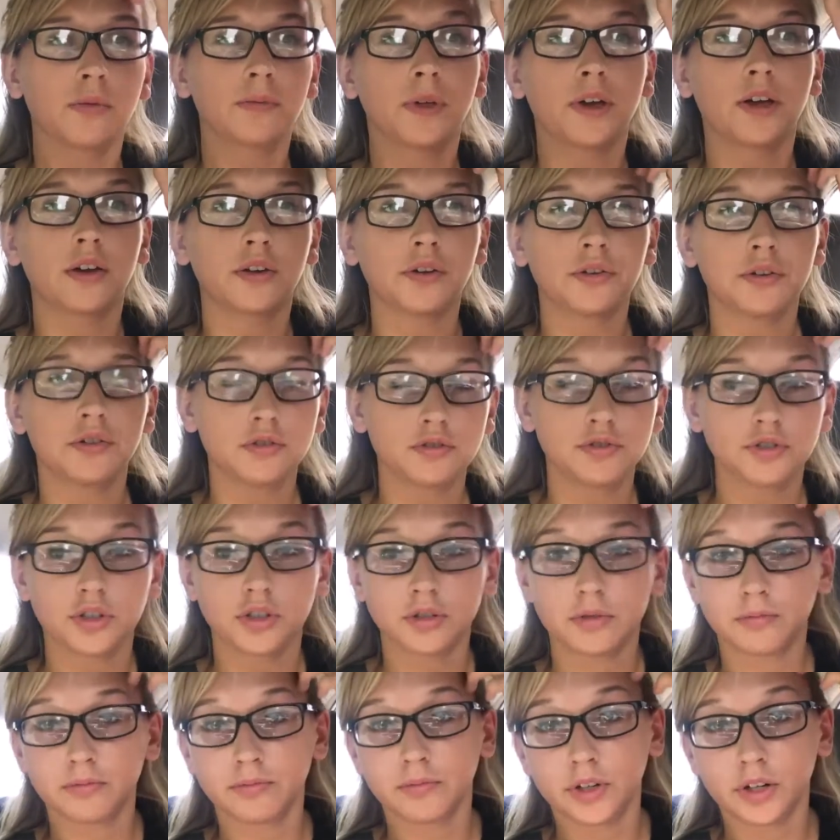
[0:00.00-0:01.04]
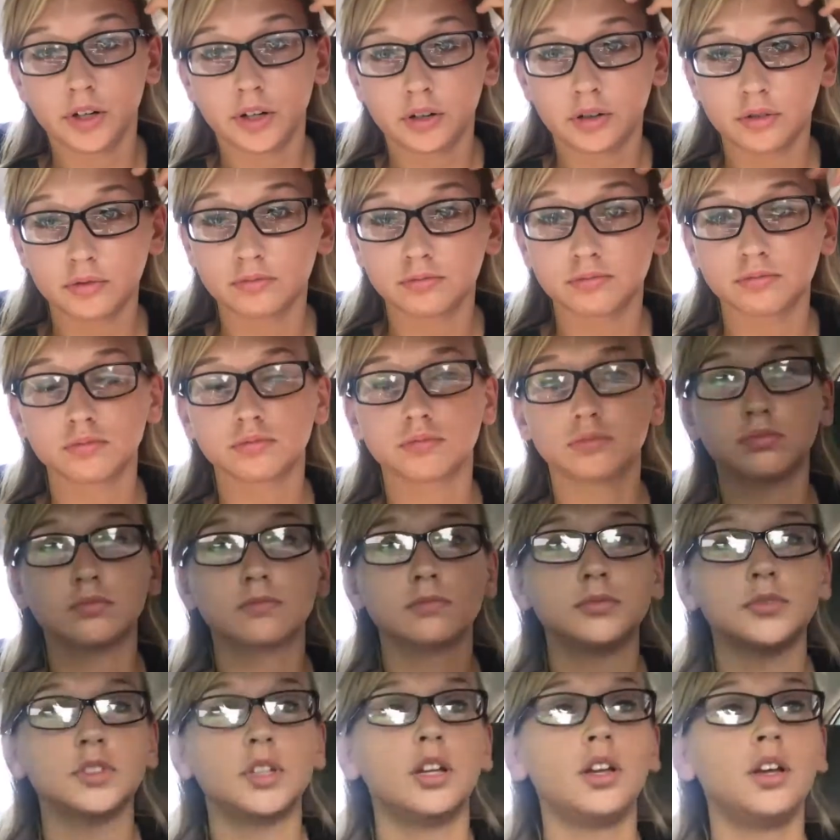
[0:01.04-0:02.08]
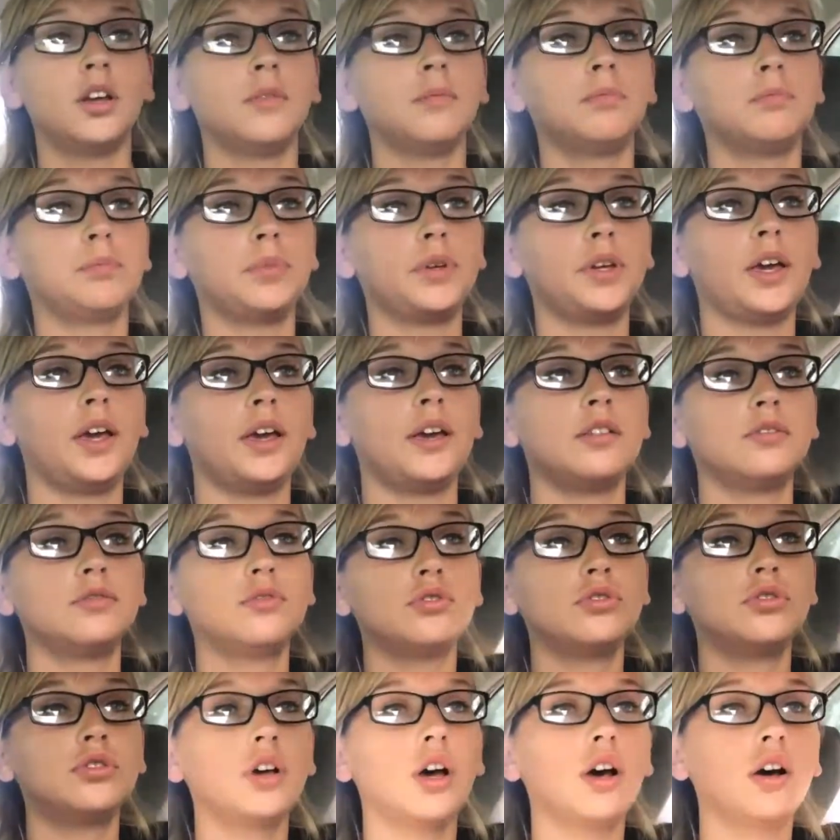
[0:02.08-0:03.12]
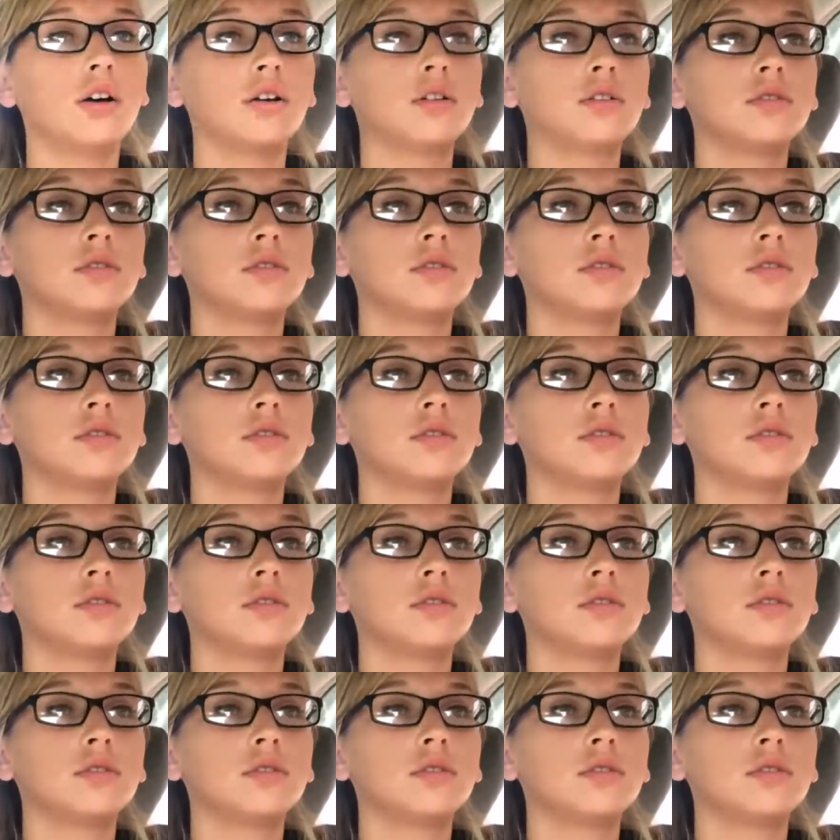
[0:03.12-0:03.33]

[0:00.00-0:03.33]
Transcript: then go to the gym, you know. Yeah, so